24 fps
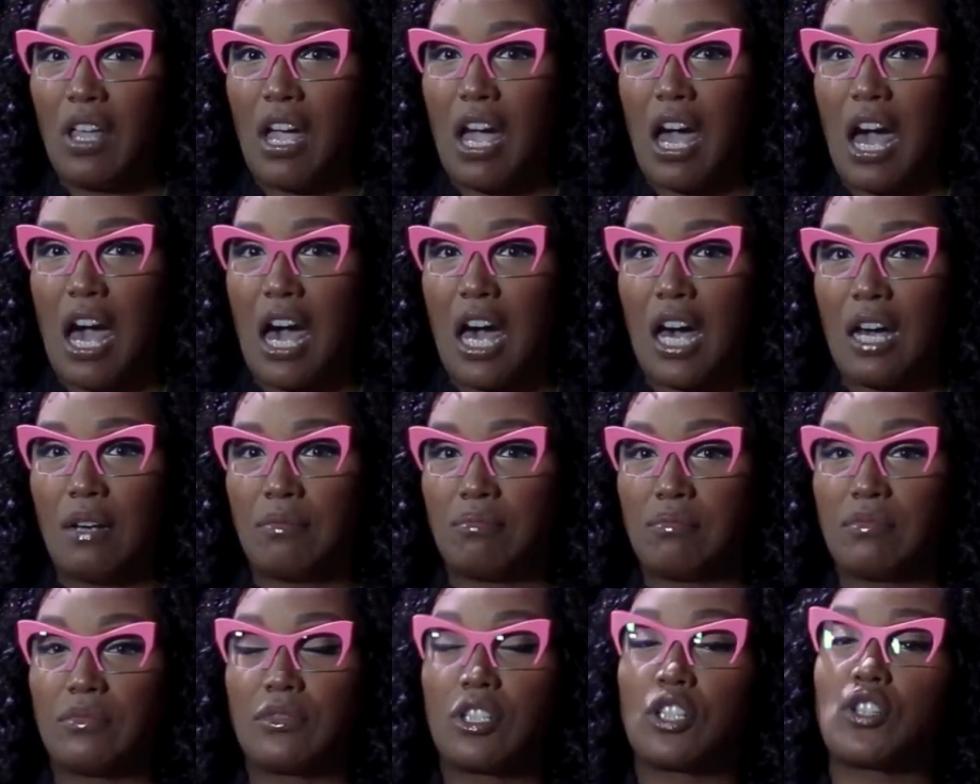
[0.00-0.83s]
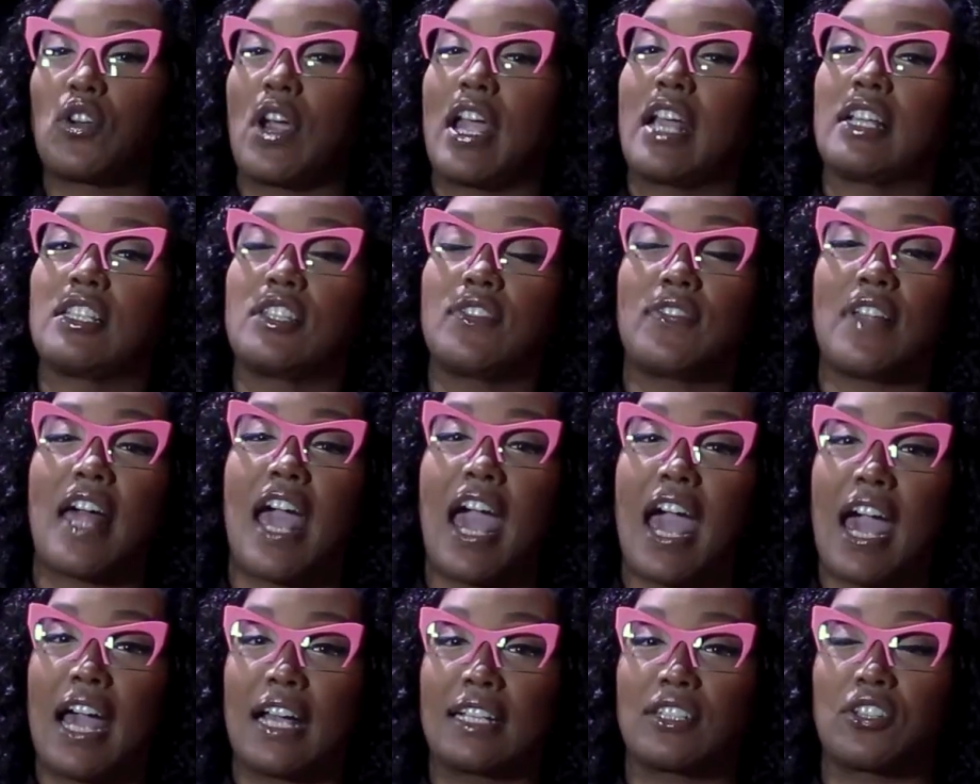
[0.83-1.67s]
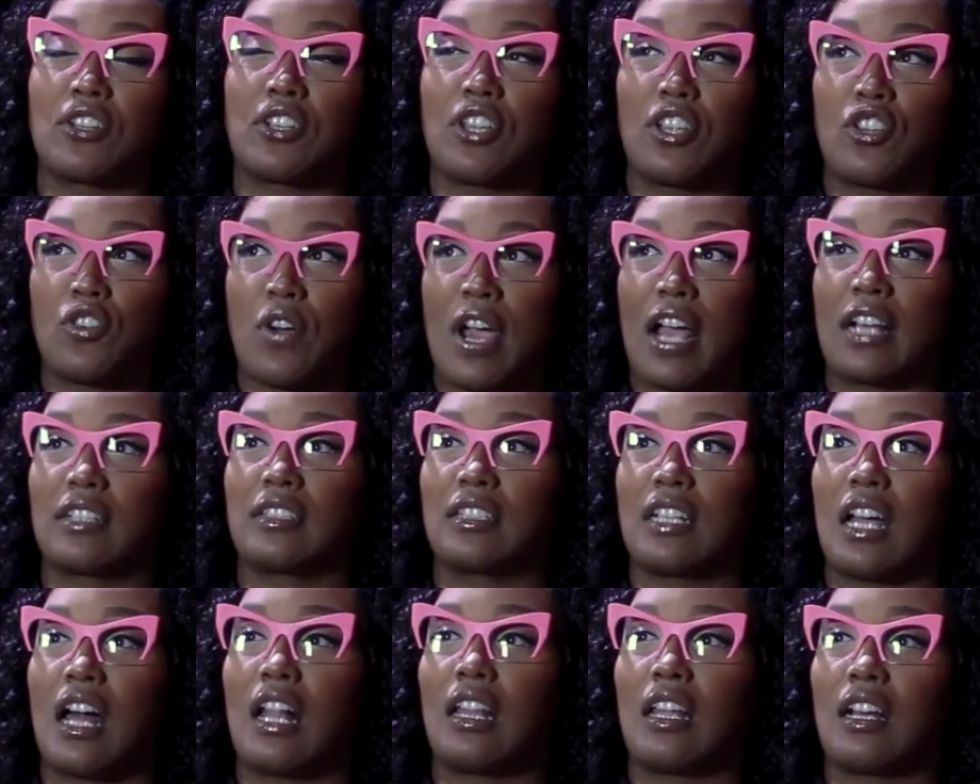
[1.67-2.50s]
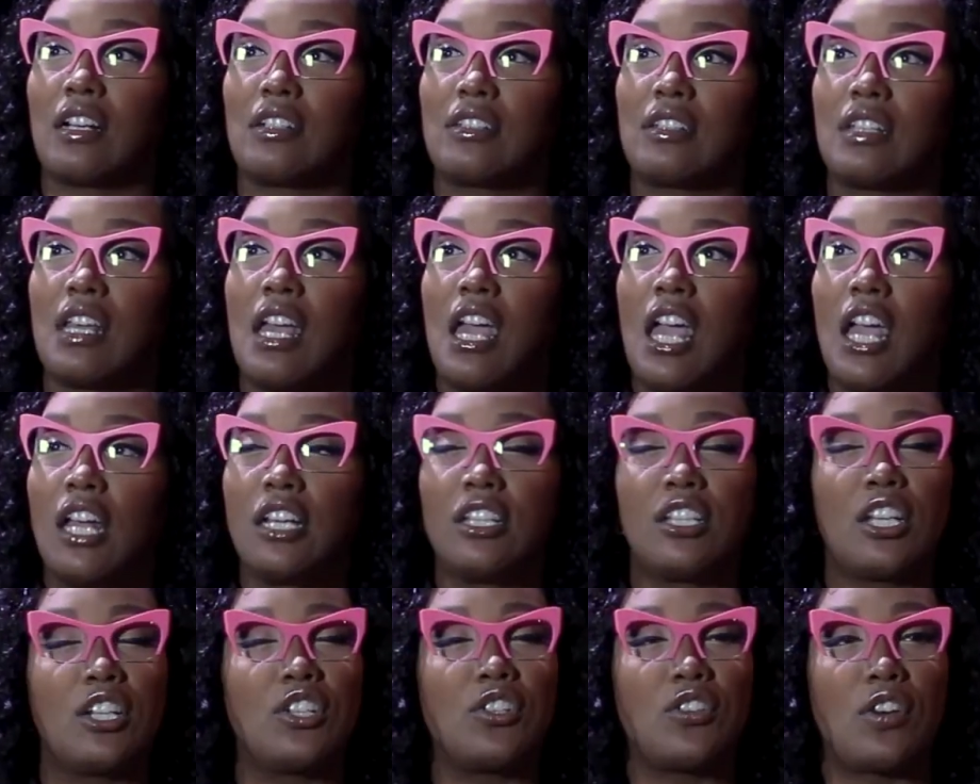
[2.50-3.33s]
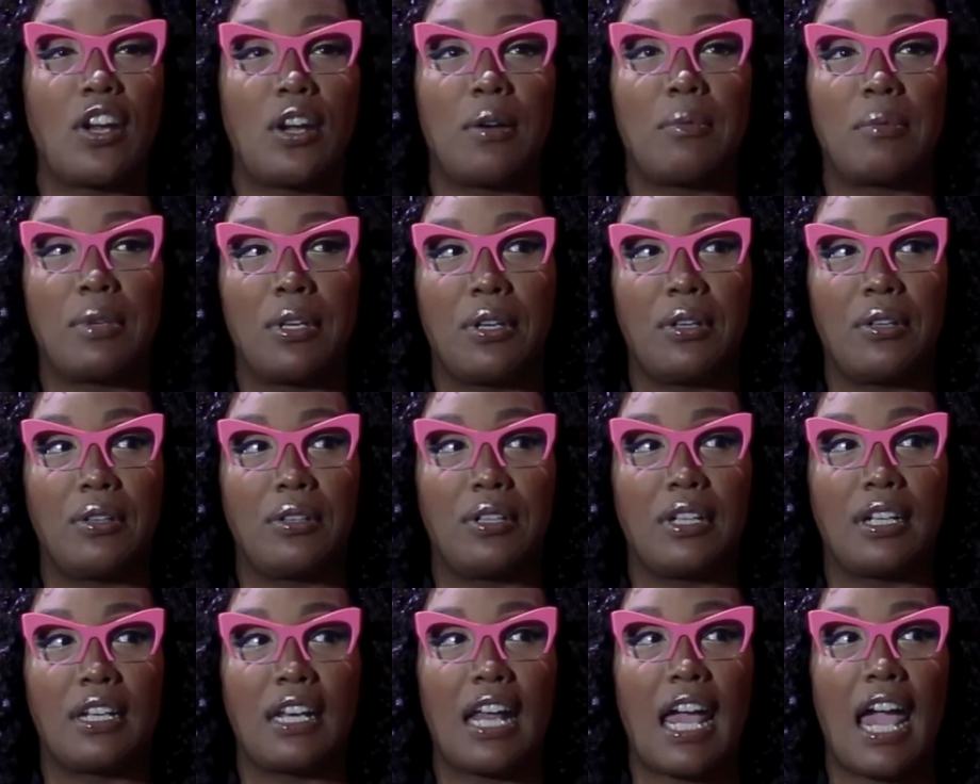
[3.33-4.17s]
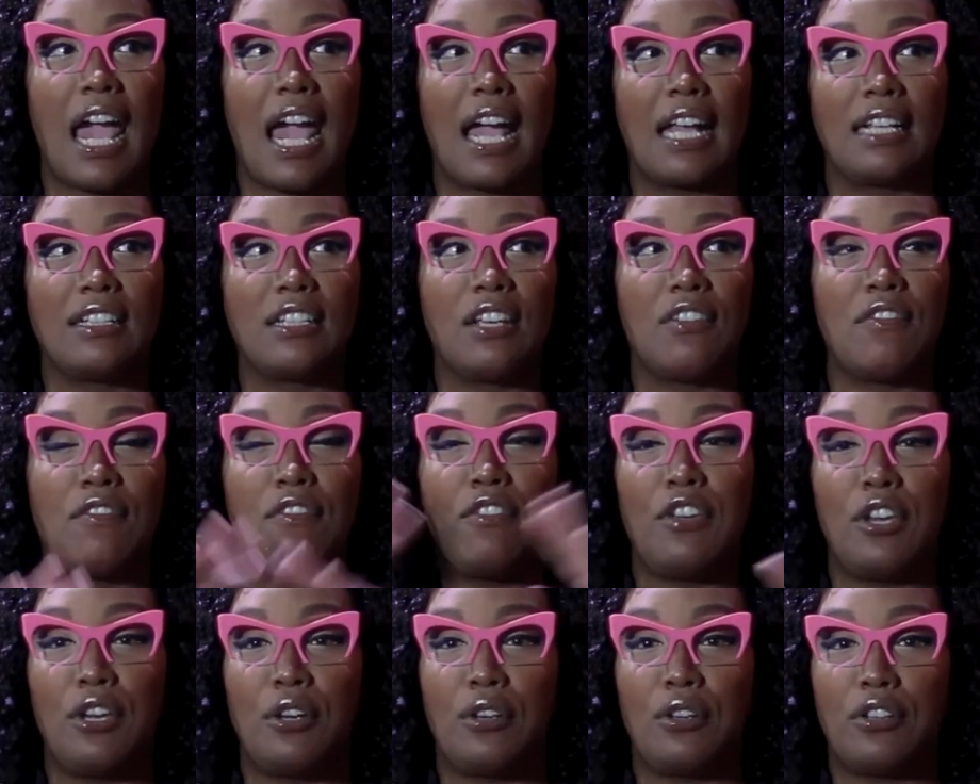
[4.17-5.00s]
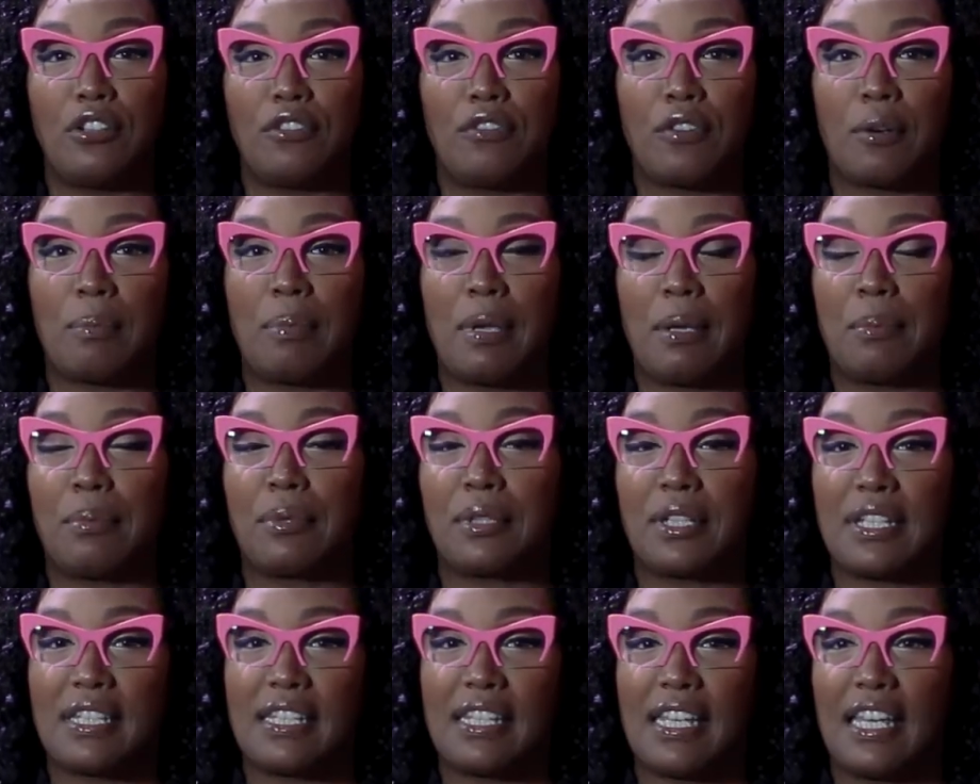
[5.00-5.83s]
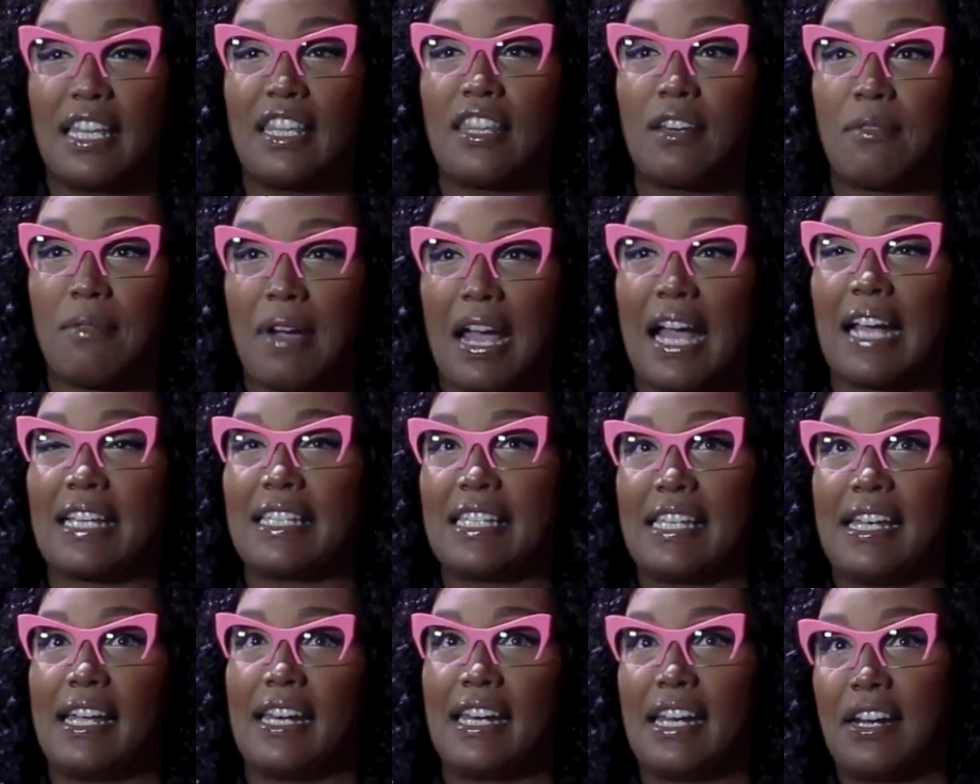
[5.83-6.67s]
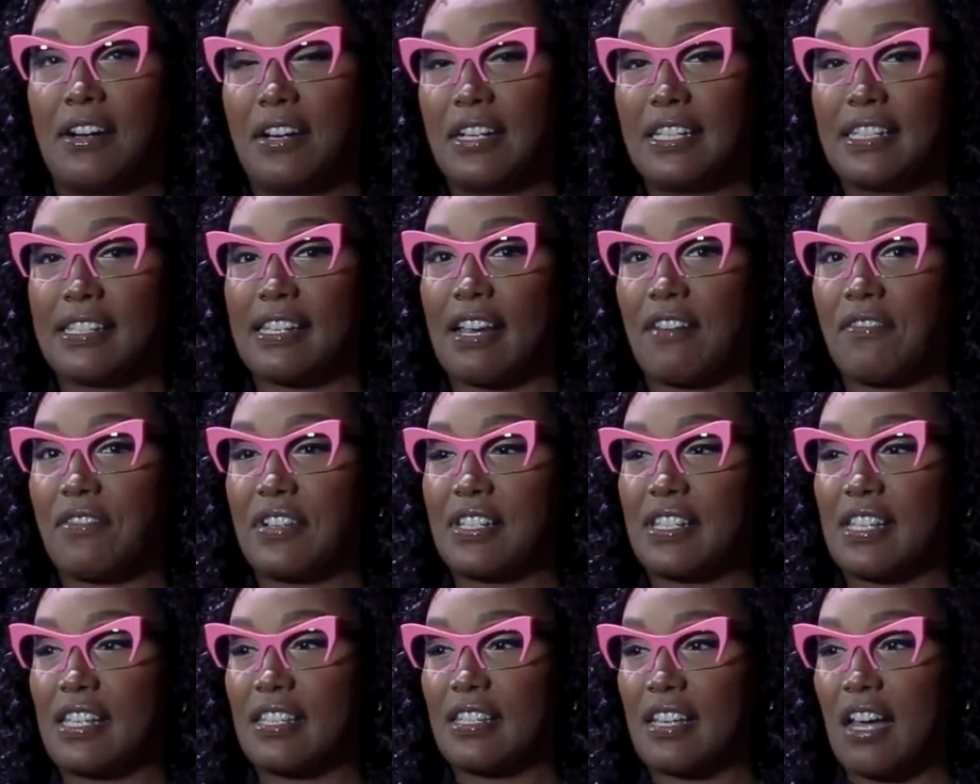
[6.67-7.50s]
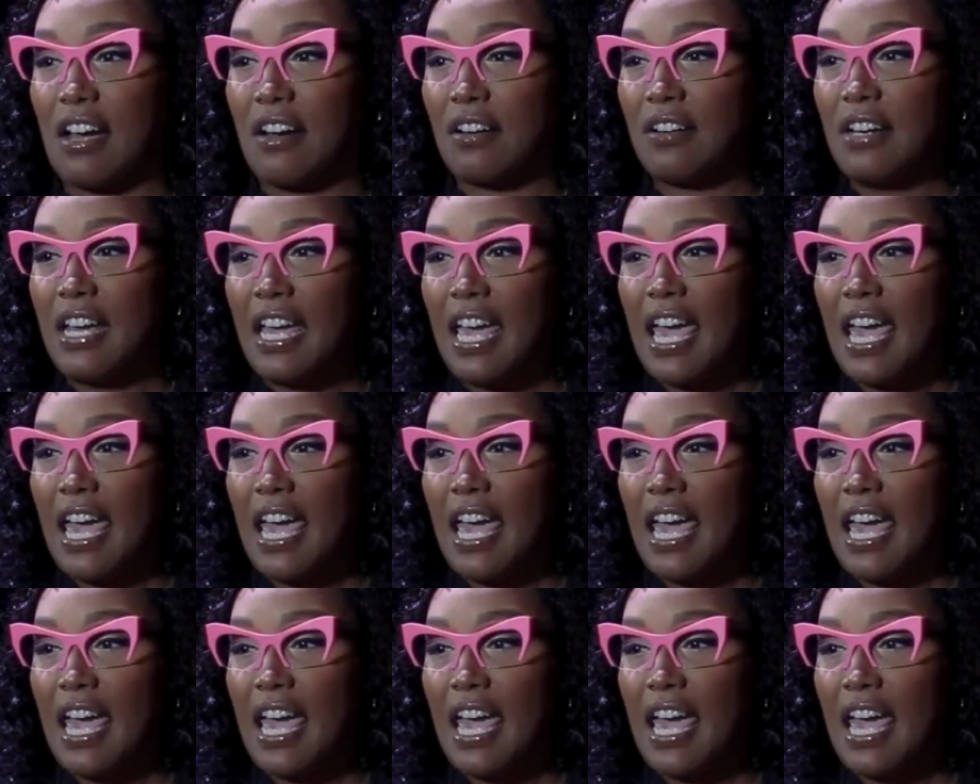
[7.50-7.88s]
the trans flags or the trans colors distributed and viewed for people to see the way I see it here in San Francisco.